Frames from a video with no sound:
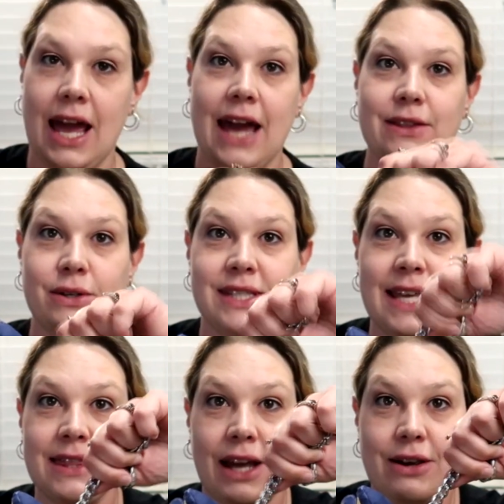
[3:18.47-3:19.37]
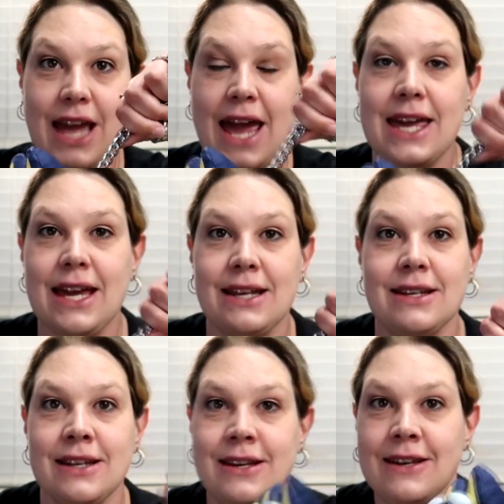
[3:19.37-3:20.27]
And they're sitting there
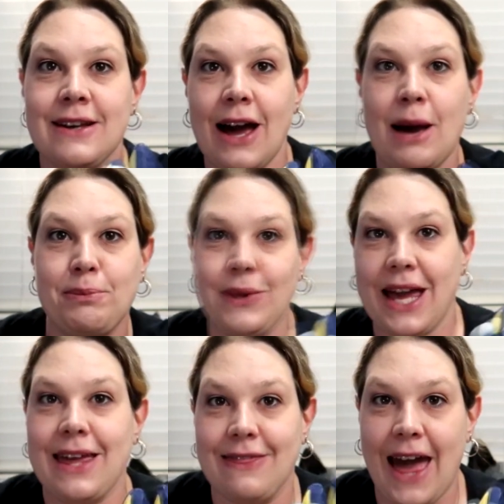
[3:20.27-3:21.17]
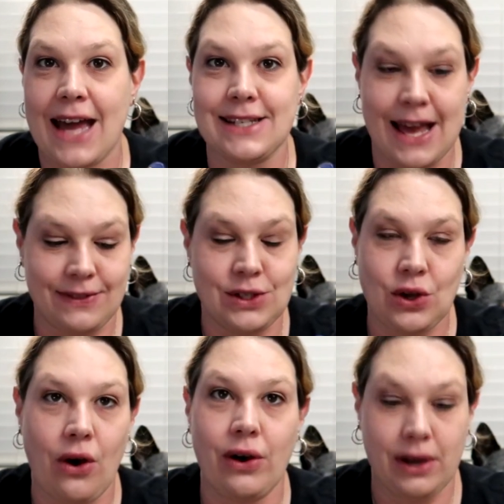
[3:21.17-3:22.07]
yanking up like that at the
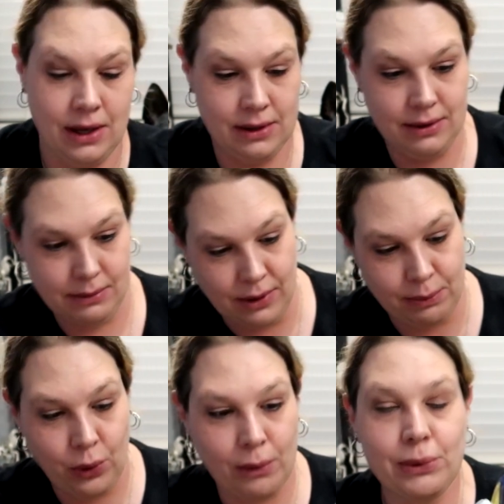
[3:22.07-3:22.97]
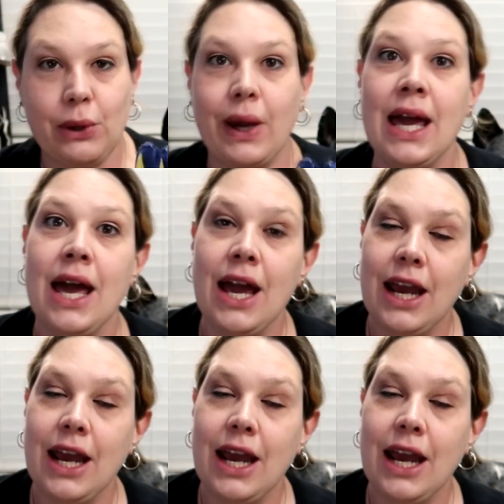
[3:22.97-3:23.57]
dog. Oh, poor Bluey.